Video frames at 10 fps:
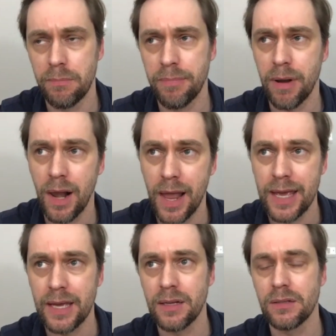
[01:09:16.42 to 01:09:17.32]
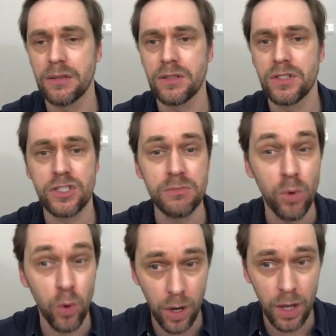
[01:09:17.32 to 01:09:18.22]
play it
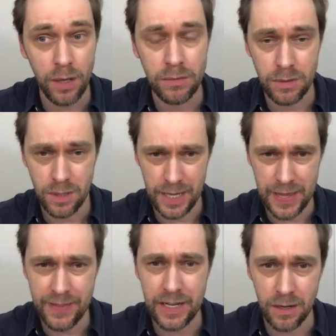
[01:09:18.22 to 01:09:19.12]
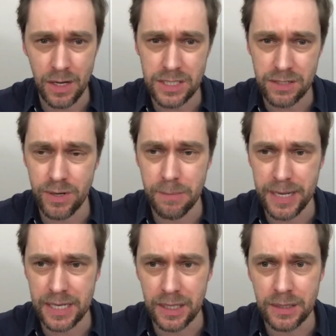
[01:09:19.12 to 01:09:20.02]
smaller and then they can ask for it
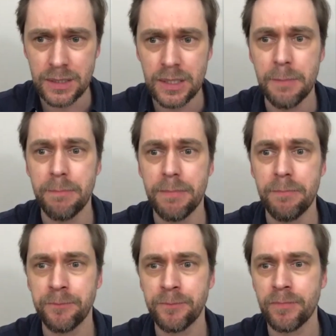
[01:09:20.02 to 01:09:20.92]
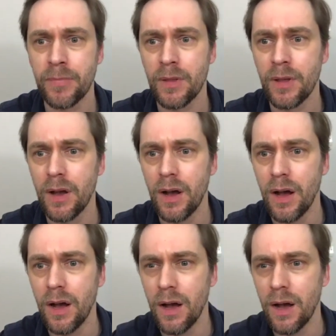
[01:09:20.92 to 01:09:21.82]
bigger.
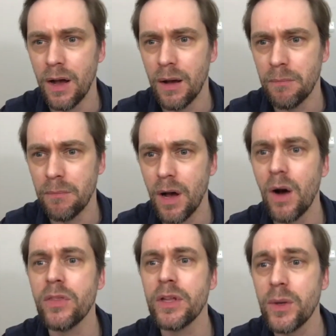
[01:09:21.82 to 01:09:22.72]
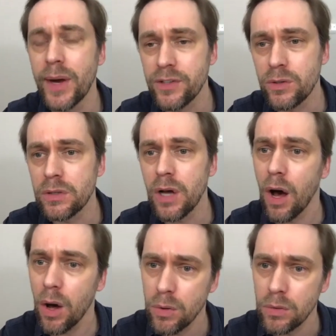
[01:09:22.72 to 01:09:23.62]
Oh, in the US, you call it
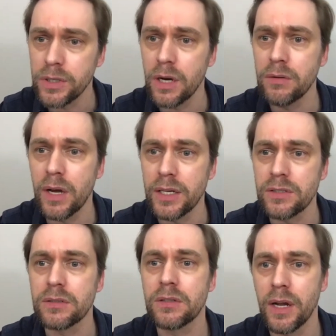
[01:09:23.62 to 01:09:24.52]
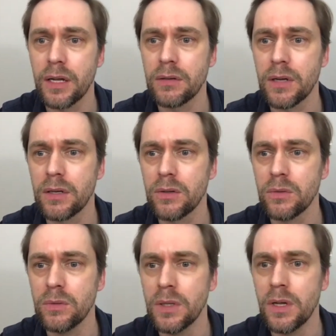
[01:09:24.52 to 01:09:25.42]
hold. Oh, nice. Great. Okay,
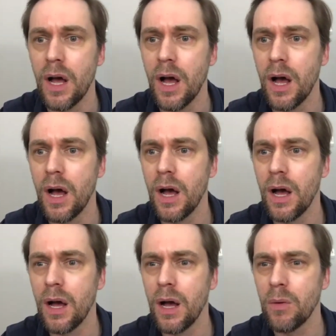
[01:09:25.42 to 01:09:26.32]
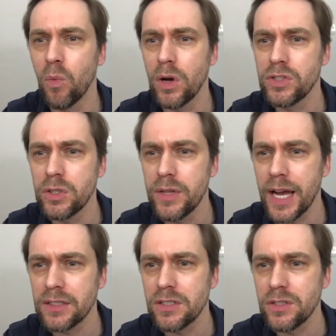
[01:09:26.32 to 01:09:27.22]
cool. What do the
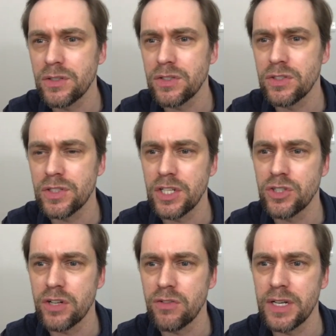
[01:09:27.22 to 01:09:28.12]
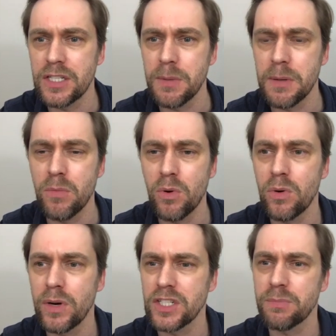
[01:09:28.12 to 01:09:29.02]
actors you see generally need to be
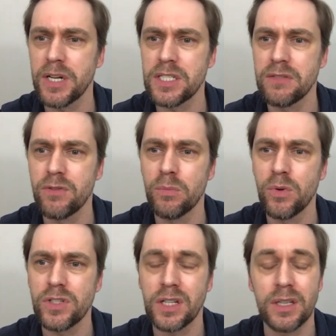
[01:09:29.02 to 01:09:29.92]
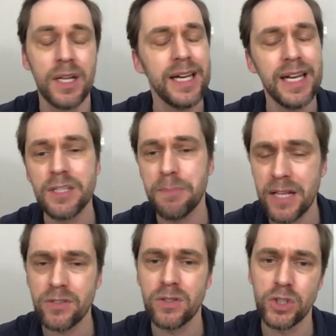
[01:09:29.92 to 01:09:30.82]
more expressive or more subtle? It
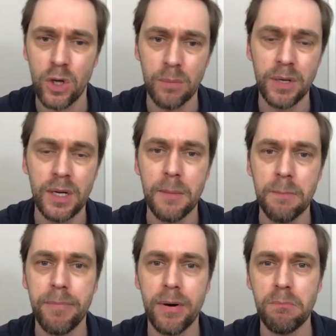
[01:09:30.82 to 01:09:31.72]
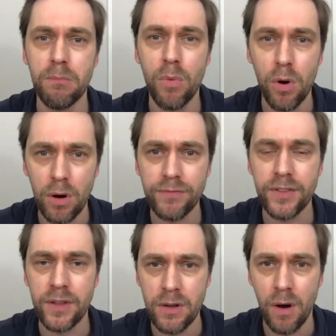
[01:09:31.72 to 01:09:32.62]
depends on the job. But more often
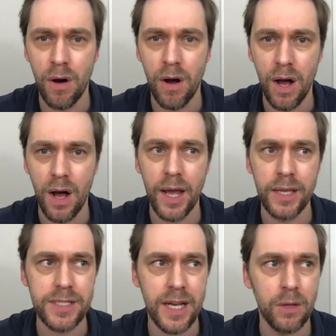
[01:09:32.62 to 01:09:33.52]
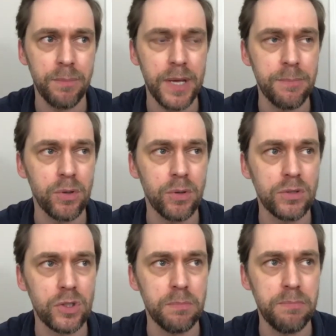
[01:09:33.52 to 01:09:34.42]
than not, I tell people
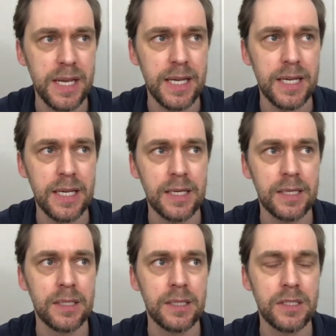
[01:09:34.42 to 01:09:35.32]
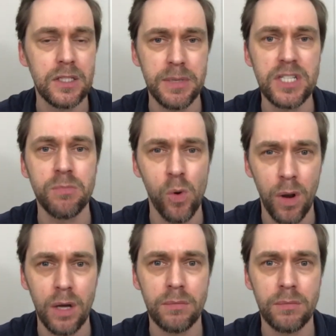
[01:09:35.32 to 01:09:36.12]
to be smaller